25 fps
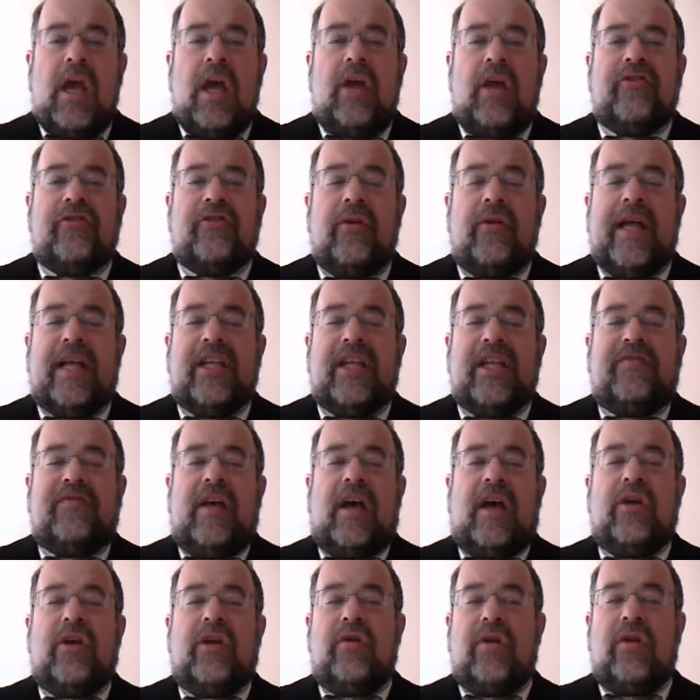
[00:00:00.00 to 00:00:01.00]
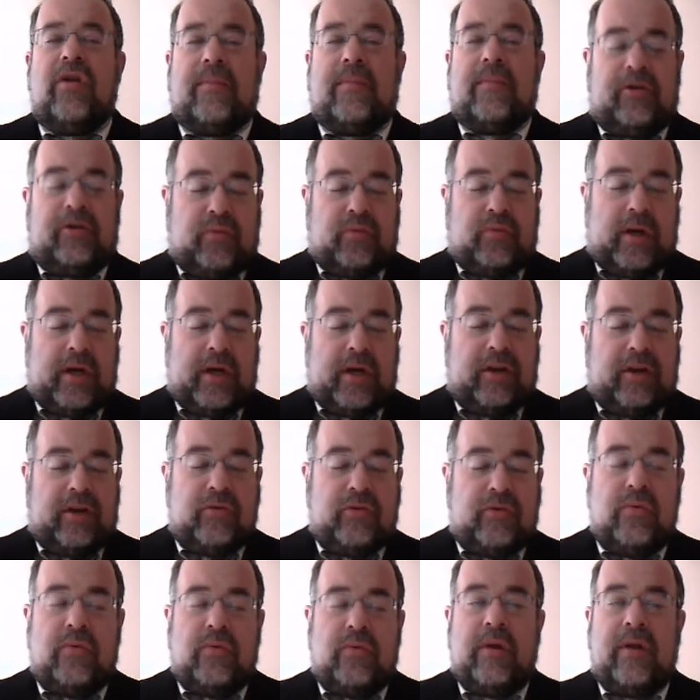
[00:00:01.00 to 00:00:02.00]
And so that's value number
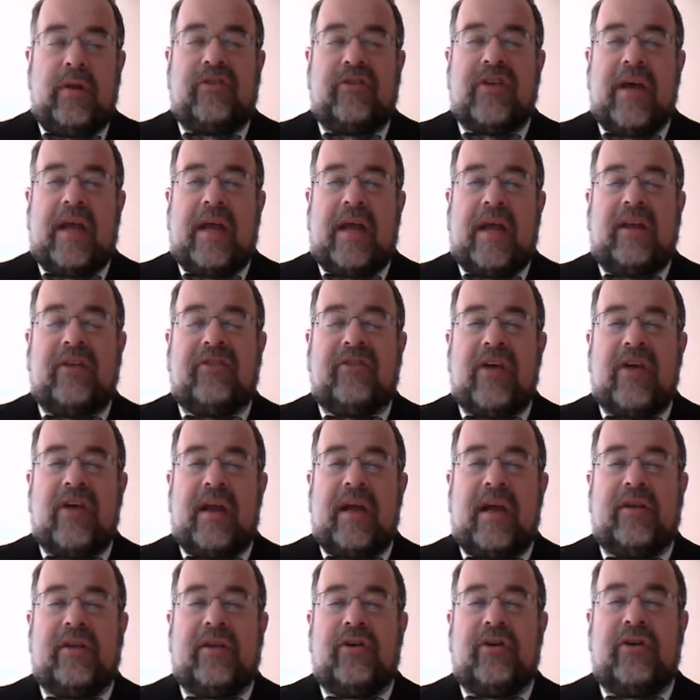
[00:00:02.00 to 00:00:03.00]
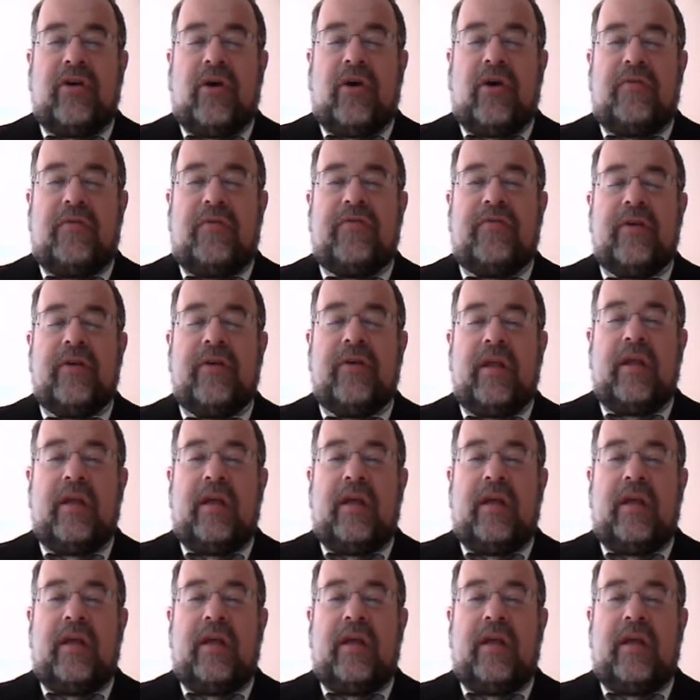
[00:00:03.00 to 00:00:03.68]
22, tzedek, tzedek, tirdof.